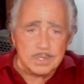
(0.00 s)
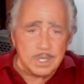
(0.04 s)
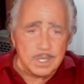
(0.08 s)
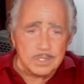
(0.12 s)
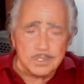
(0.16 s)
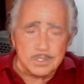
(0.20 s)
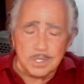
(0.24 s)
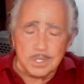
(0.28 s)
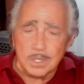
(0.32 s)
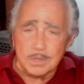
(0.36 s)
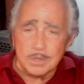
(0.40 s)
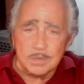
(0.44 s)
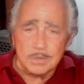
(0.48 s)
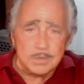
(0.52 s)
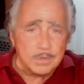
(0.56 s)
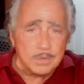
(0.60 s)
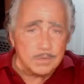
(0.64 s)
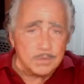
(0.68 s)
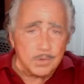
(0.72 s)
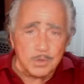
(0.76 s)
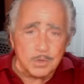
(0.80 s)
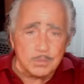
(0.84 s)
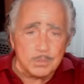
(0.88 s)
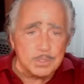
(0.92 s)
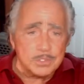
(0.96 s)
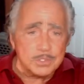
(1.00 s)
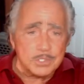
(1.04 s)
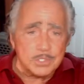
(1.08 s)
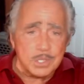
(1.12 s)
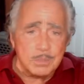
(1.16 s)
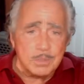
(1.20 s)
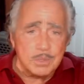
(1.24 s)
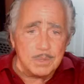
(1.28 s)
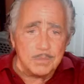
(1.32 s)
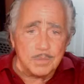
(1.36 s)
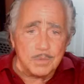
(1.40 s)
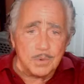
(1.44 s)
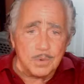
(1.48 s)
as you've heard me say
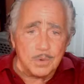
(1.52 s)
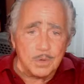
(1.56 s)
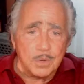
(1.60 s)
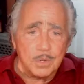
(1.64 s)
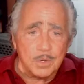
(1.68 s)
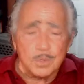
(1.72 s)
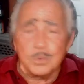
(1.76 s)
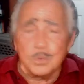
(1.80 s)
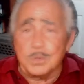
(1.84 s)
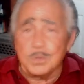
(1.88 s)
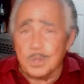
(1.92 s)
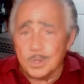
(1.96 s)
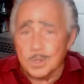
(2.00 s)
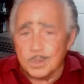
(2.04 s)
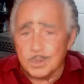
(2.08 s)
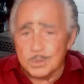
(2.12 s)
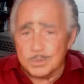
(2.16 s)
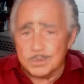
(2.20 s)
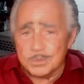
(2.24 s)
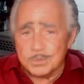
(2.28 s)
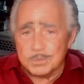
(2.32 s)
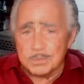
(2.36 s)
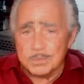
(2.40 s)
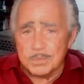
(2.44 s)
before, who knows?